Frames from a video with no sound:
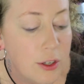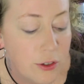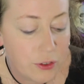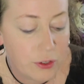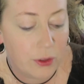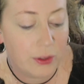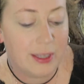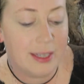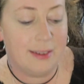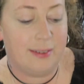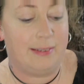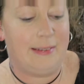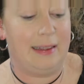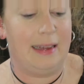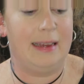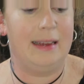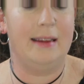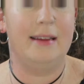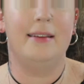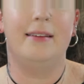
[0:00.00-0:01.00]
So this
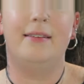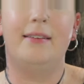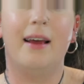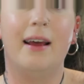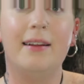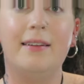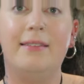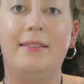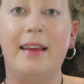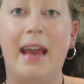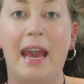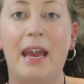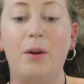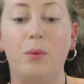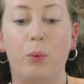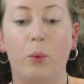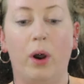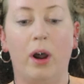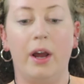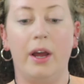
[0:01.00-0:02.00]
is day
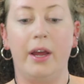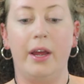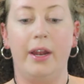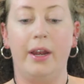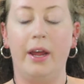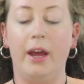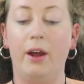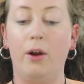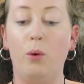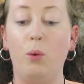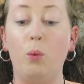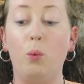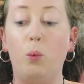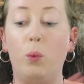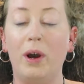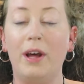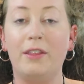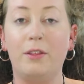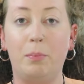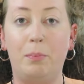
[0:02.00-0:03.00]
1
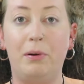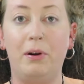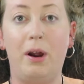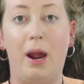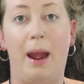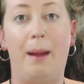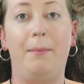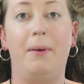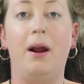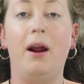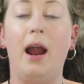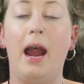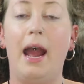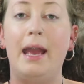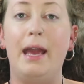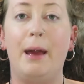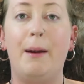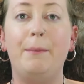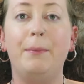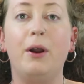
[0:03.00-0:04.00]
with primer. I
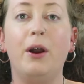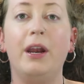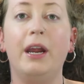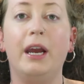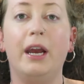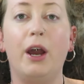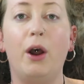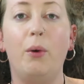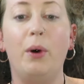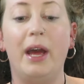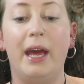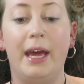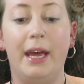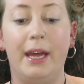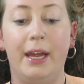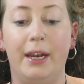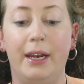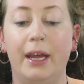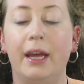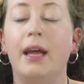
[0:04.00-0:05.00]
am going to go
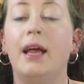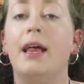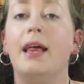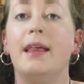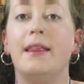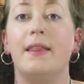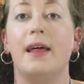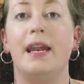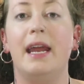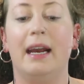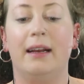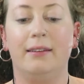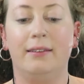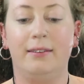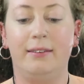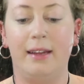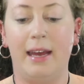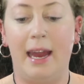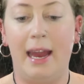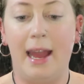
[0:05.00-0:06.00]
in the next
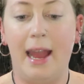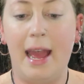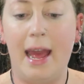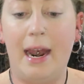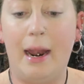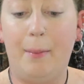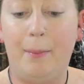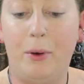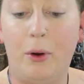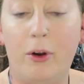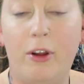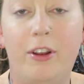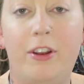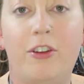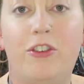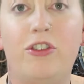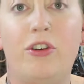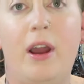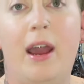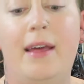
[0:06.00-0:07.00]
day and I'm going
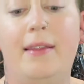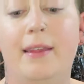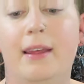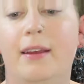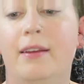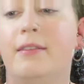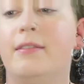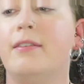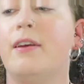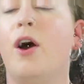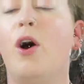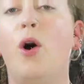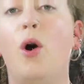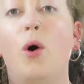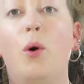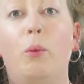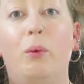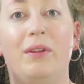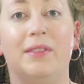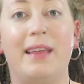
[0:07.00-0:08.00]
to try this
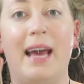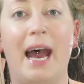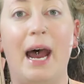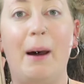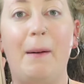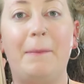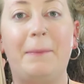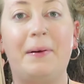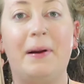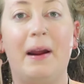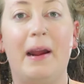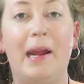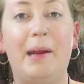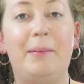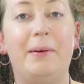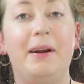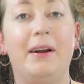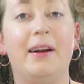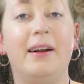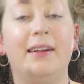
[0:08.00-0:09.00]
without
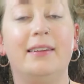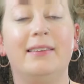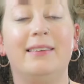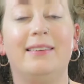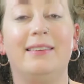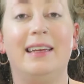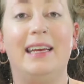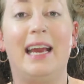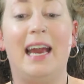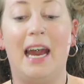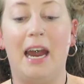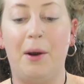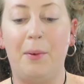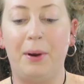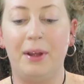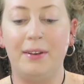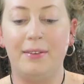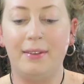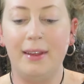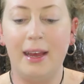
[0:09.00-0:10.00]
primer and see how
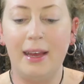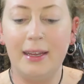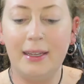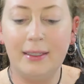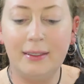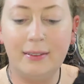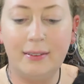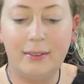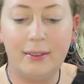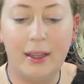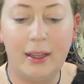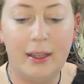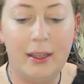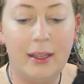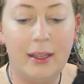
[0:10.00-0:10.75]
it does.